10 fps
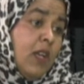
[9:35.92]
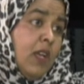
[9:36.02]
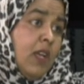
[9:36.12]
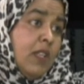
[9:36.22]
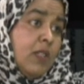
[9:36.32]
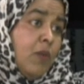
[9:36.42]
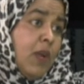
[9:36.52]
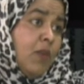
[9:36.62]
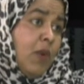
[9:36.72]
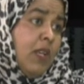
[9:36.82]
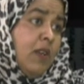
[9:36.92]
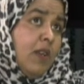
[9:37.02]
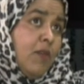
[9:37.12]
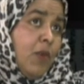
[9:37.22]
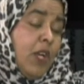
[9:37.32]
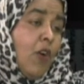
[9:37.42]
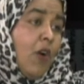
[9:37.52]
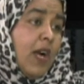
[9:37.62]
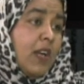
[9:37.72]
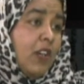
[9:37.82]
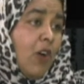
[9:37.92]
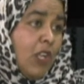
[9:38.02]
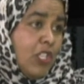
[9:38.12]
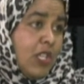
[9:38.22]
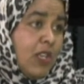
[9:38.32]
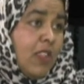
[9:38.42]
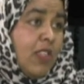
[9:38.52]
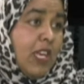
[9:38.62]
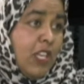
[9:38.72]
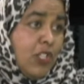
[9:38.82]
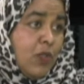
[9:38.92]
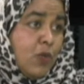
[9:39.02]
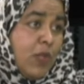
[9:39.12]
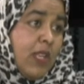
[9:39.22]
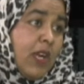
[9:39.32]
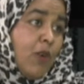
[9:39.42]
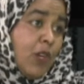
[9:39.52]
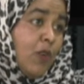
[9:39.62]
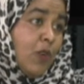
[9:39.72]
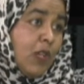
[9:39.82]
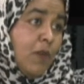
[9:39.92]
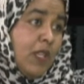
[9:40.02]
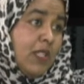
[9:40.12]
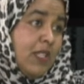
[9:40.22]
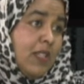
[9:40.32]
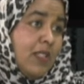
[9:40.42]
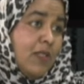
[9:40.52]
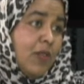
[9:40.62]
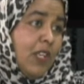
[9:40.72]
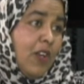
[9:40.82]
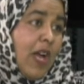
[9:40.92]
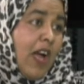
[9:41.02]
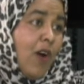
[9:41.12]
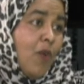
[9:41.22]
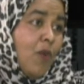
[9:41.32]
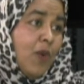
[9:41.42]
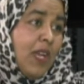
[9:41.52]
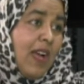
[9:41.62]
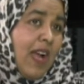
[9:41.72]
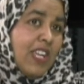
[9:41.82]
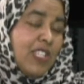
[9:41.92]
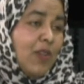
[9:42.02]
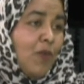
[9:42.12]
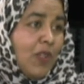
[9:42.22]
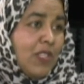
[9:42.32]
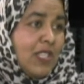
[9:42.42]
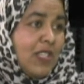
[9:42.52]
So when we're not acknowledging the issues within our own communities, you know, how are we actually wanting